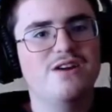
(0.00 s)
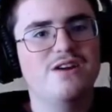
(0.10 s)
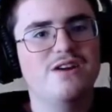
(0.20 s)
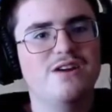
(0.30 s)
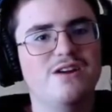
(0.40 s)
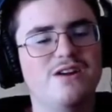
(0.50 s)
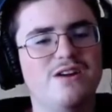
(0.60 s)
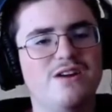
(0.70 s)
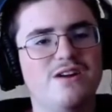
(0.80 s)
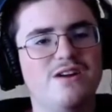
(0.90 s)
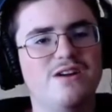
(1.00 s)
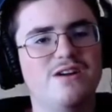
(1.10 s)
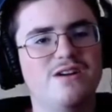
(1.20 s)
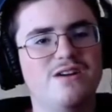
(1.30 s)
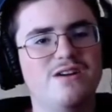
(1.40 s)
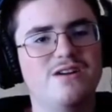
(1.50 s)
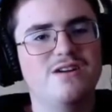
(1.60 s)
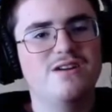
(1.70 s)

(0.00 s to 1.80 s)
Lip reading: [no speech]